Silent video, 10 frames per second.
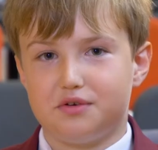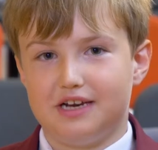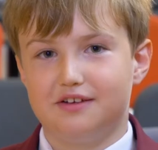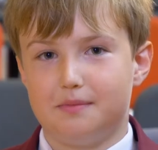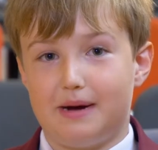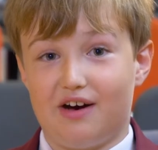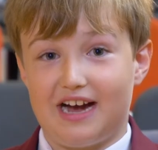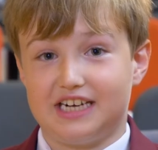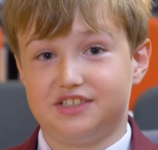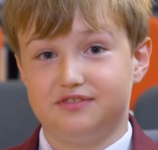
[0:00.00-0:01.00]
do I love about
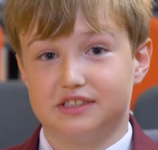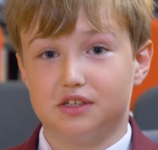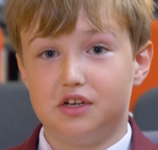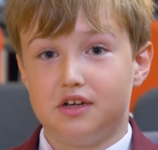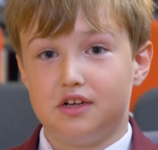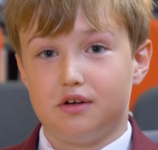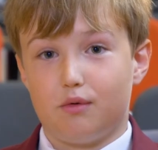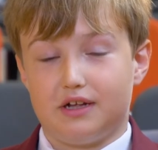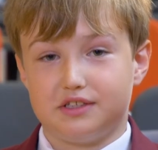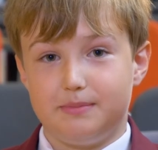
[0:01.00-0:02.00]
Ashville?
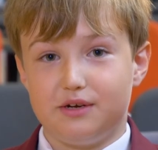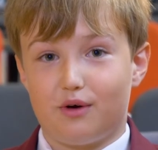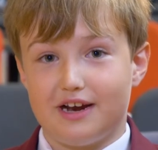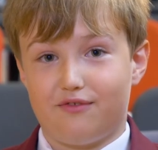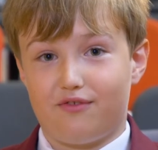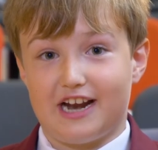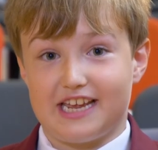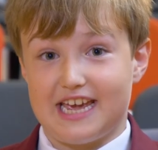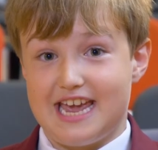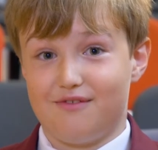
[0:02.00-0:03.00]
Well, to be quite
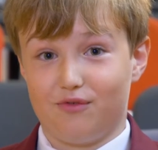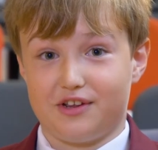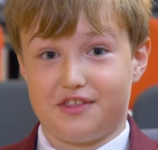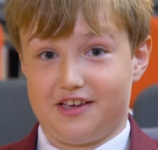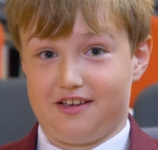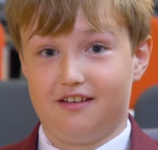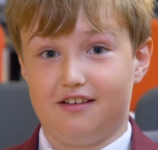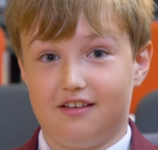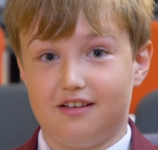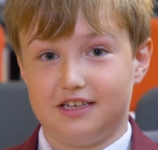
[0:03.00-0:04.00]
frank,
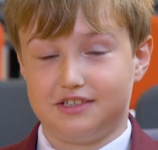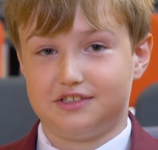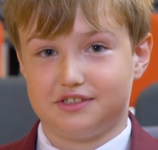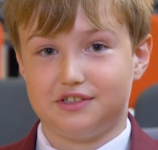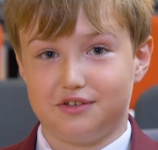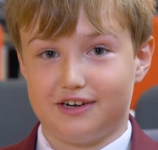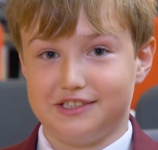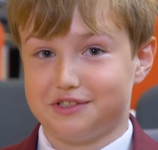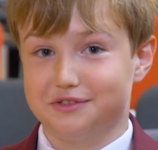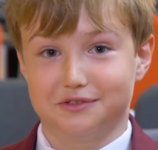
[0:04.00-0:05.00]
everything. It's just a
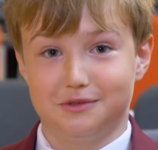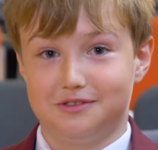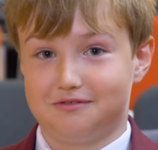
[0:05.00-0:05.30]
great school.